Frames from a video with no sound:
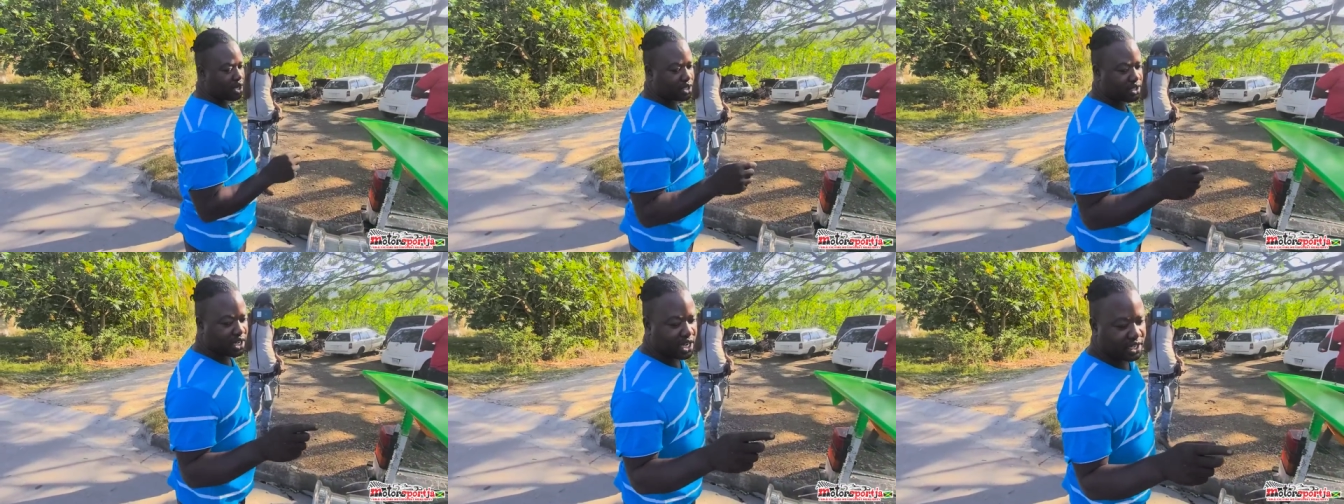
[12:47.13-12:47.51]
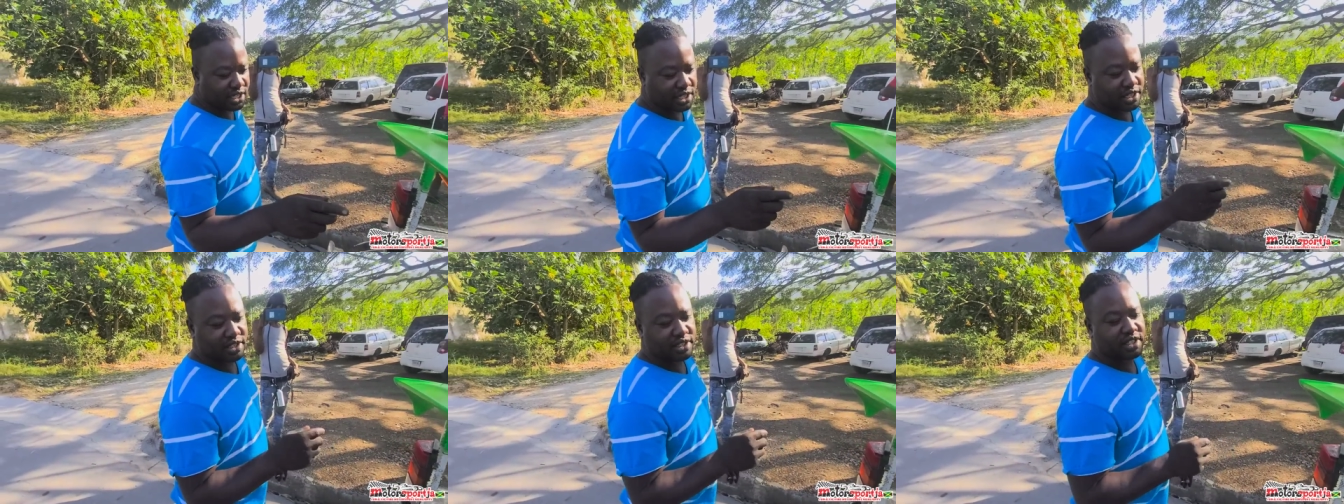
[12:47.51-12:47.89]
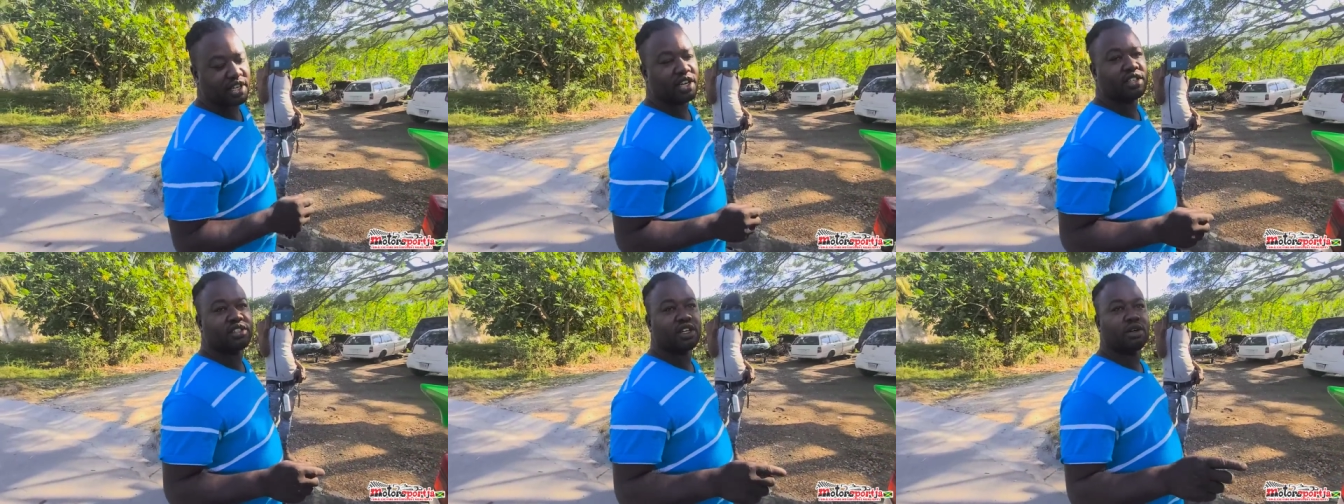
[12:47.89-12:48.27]
what I need
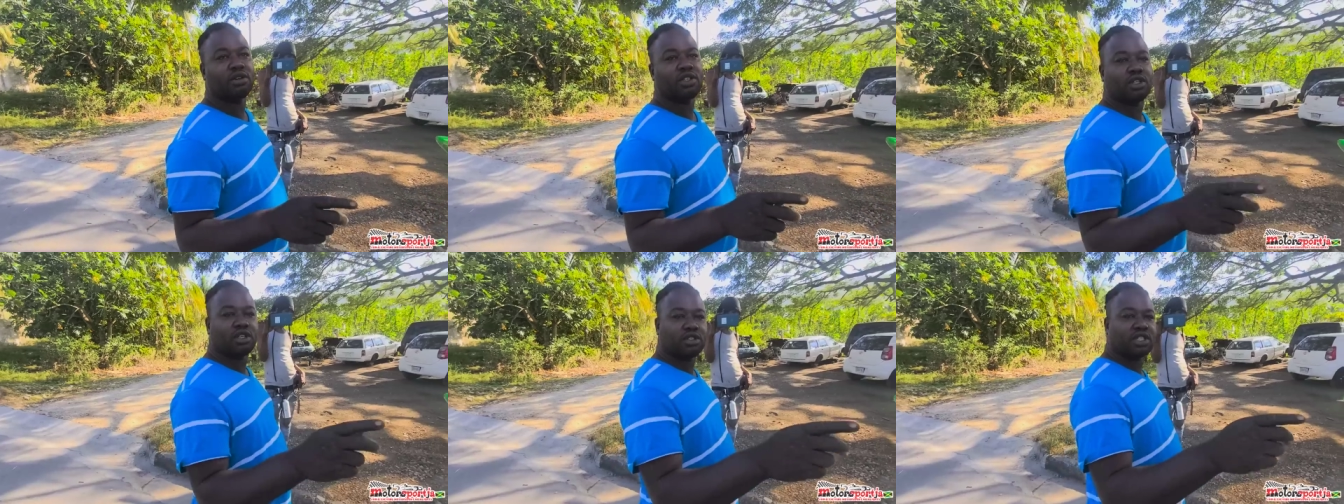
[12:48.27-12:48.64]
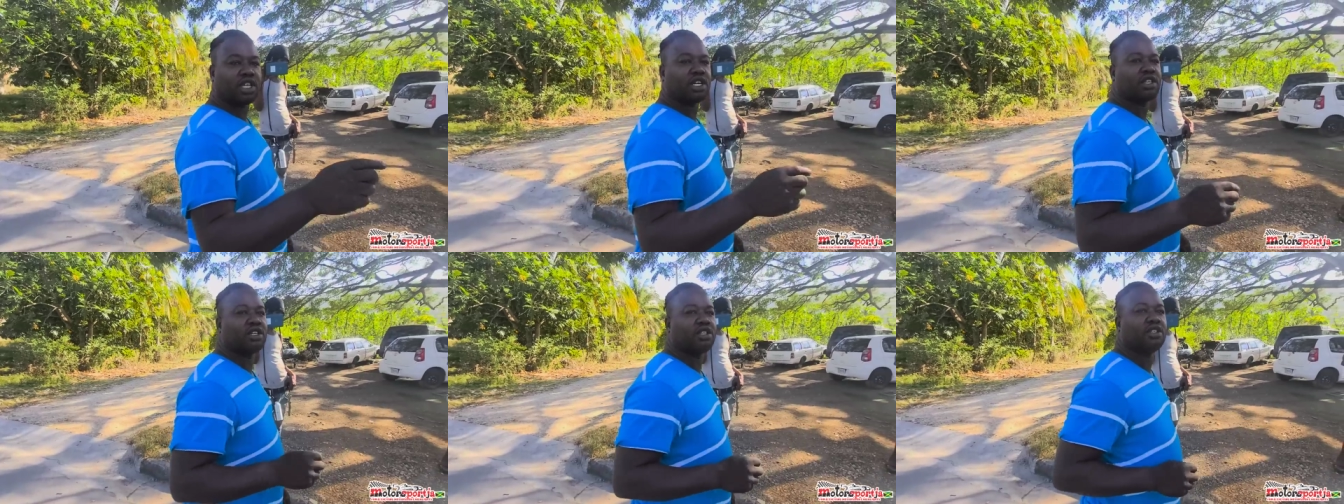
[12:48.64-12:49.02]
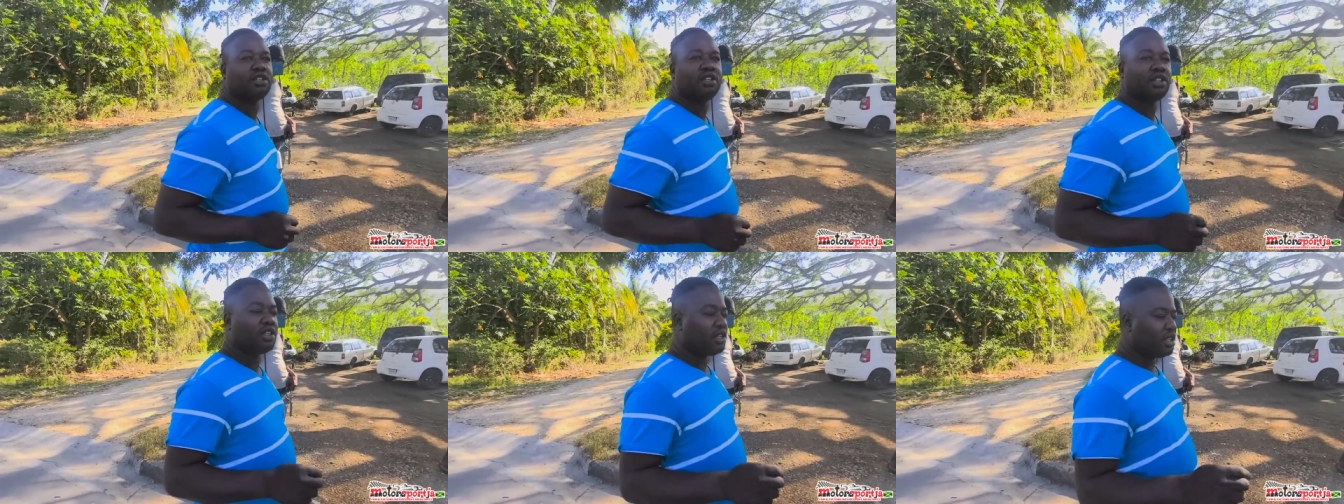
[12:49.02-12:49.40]
here, so we just take it
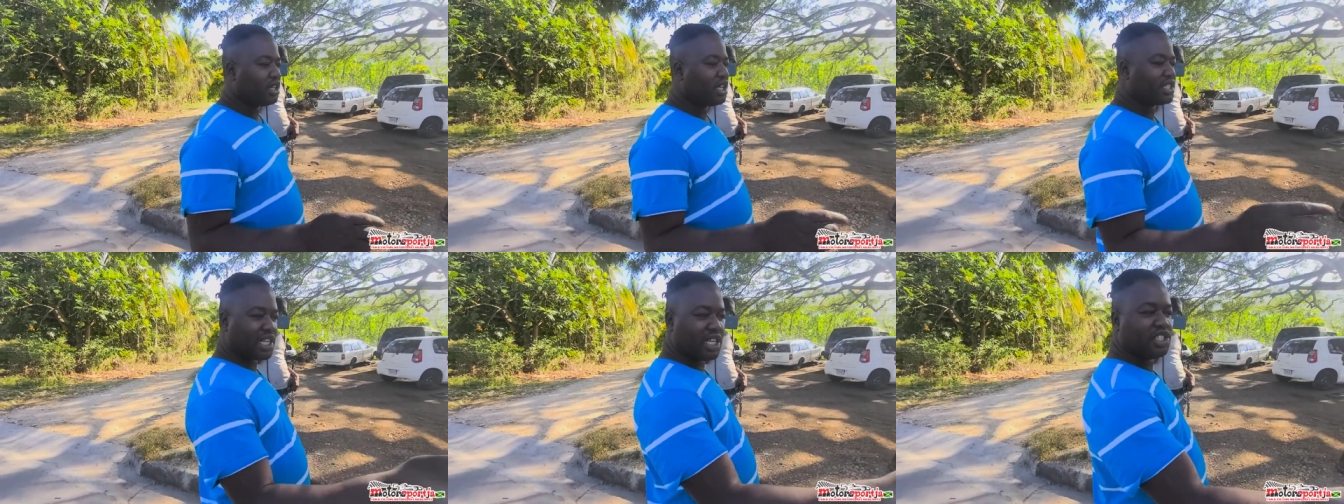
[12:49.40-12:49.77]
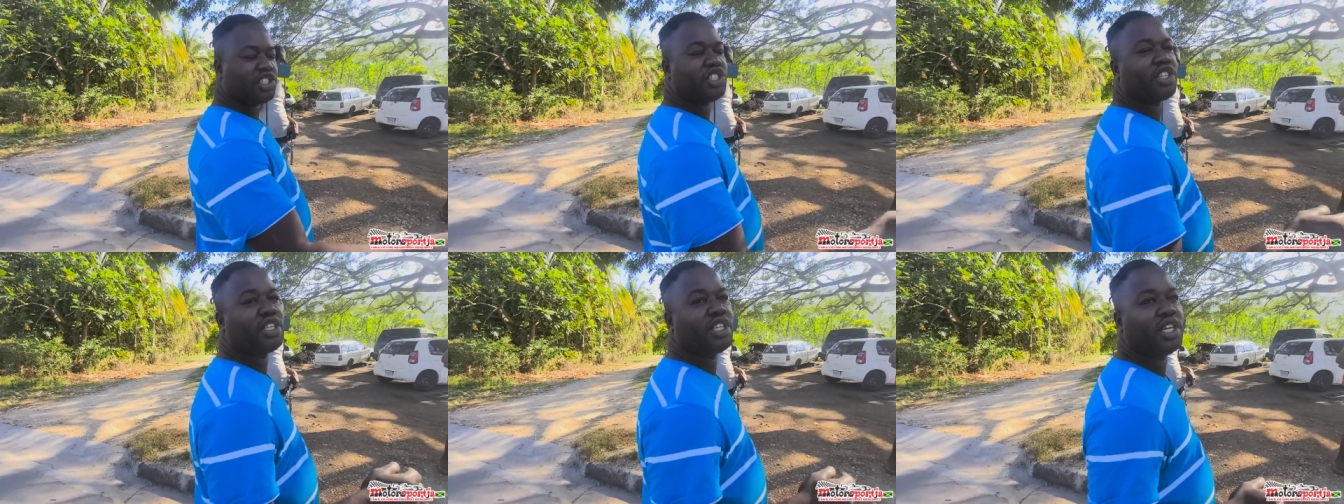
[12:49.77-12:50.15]
less than three